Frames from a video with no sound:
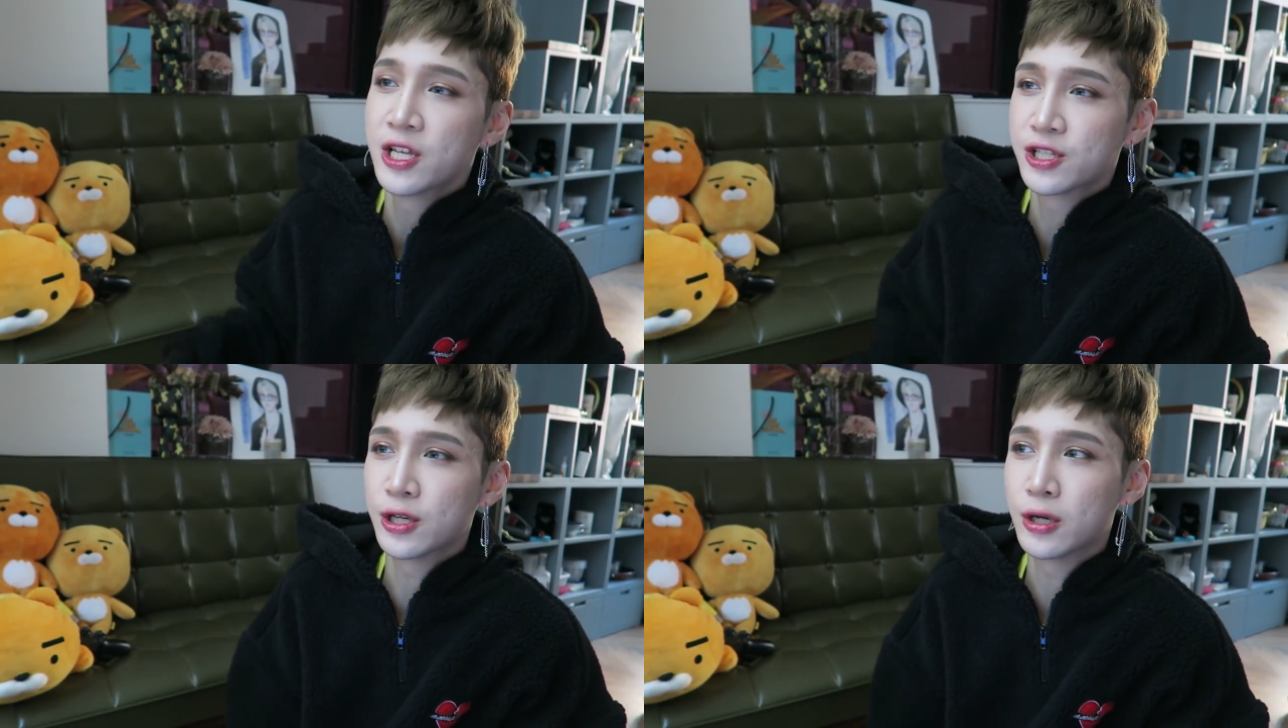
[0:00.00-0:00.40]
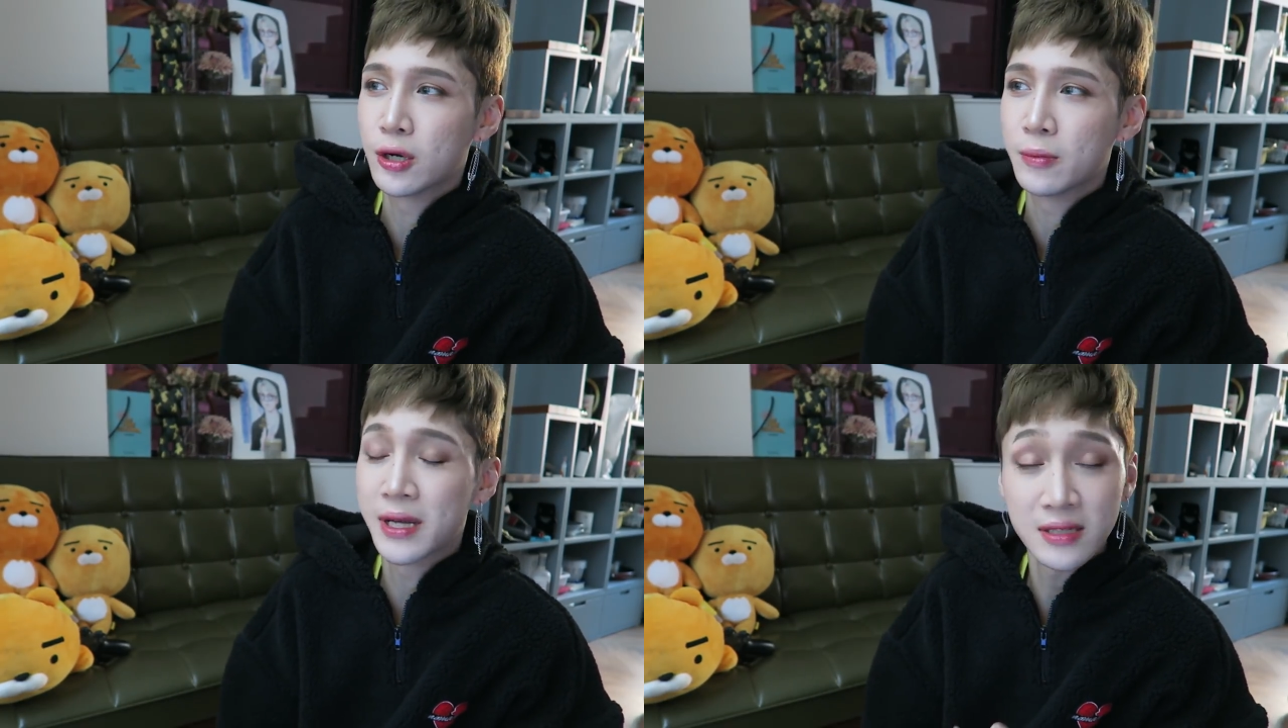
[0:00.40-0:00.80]

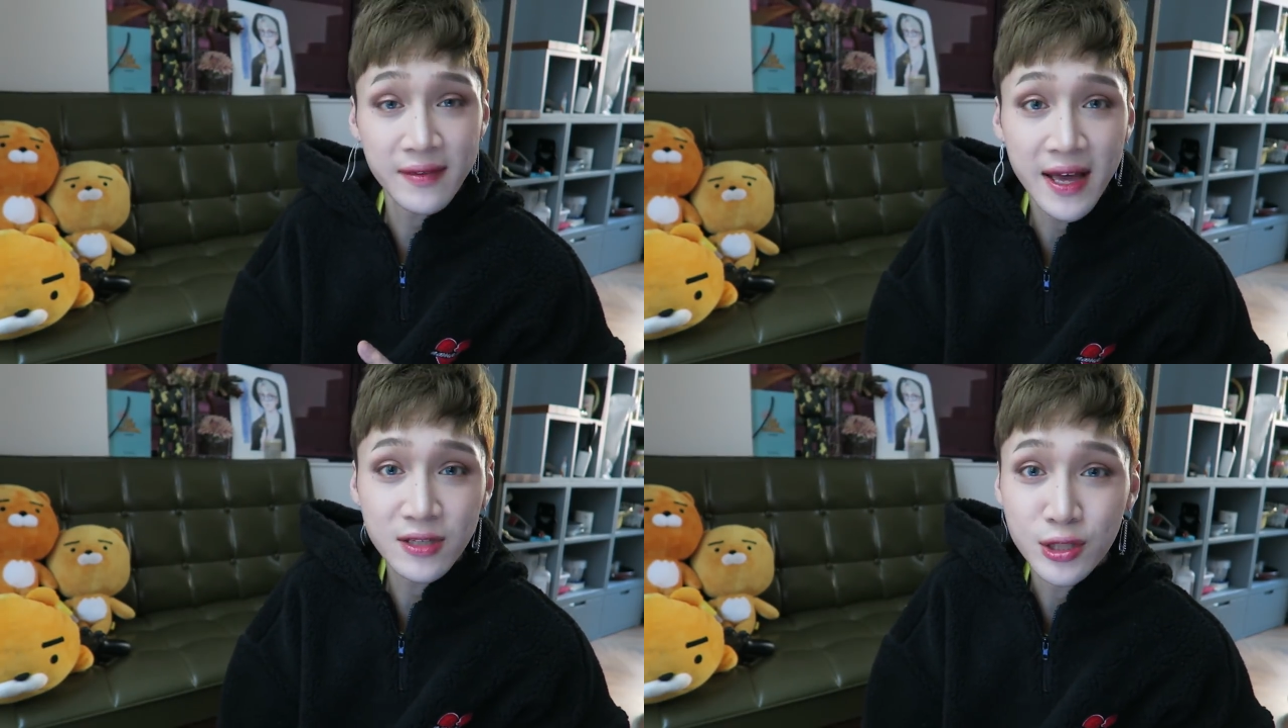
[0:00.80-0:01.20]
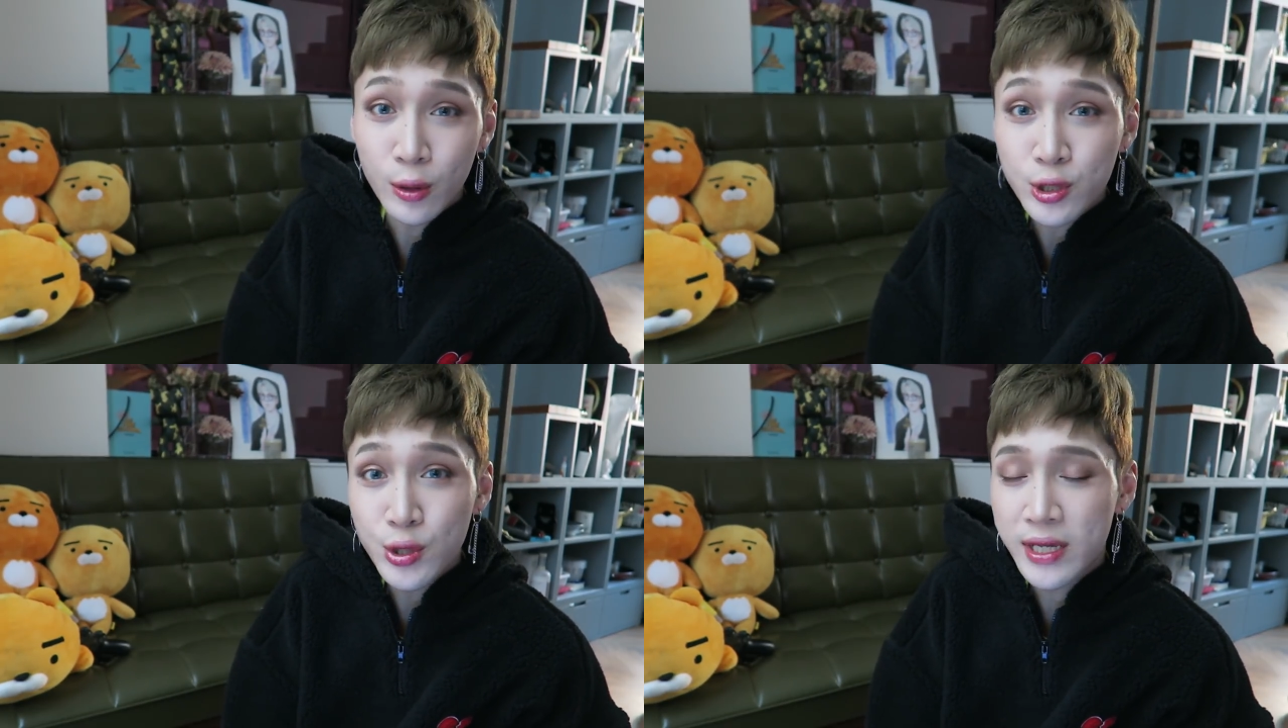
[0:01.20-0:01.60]
So because of that,
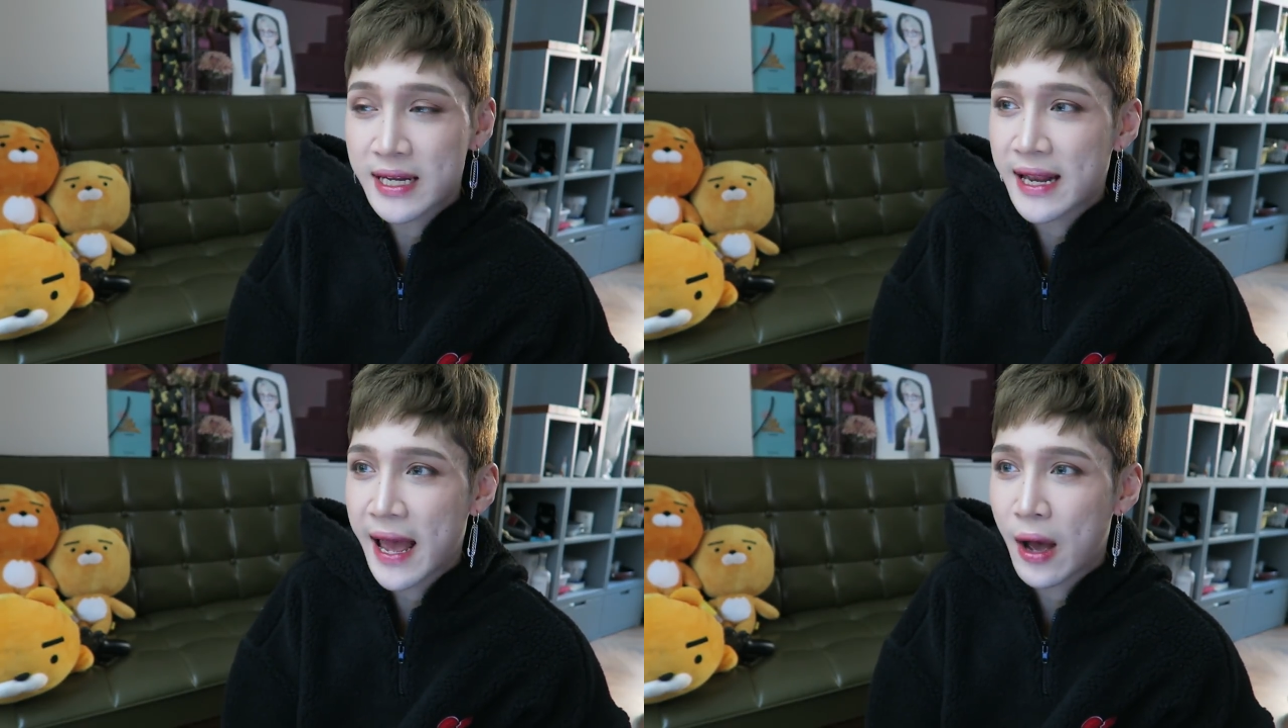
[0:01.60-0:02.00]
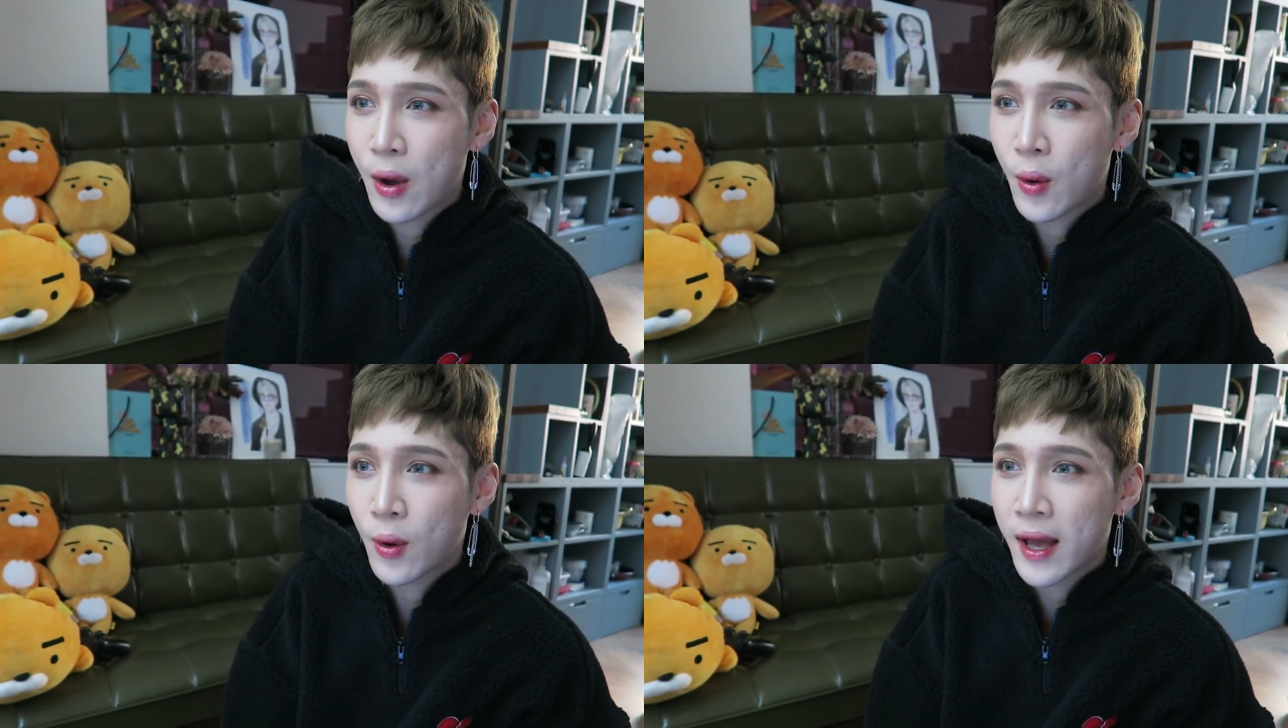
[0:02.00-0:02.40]
Soju can
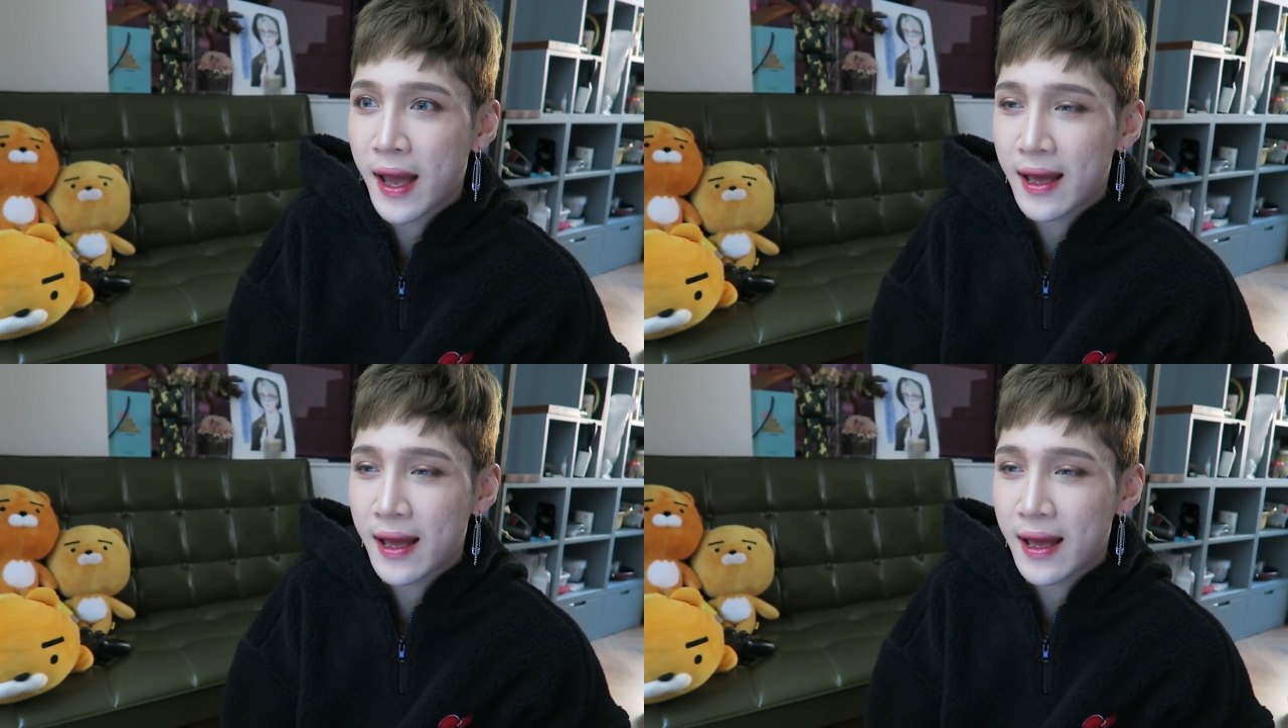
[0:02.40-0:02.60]
now